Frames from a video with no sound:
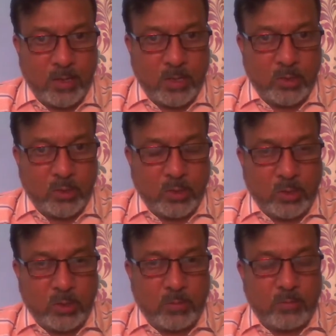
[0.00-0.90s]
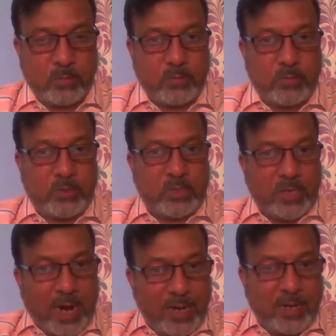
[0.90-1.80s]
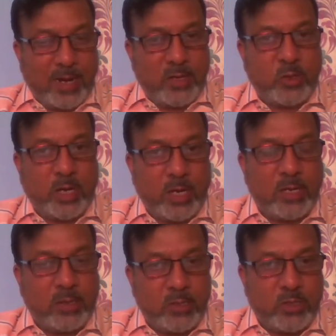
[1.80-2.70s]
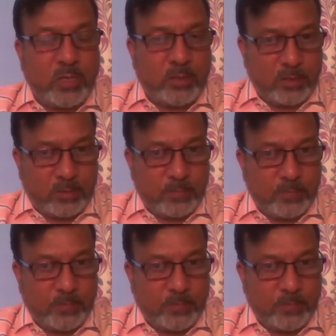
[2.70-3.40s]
So start educating the children.